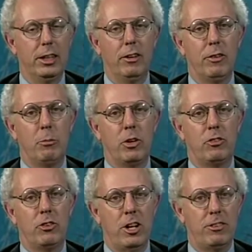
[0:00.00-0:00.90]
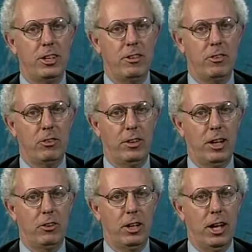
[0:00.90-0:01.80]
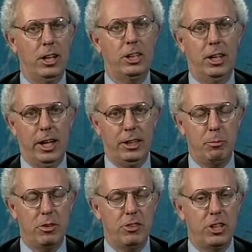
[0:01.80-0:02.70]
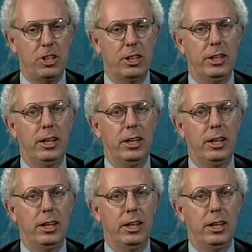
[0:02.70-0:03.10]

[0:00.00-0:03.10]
on the Board of Trustees of North Idaho College, elected position,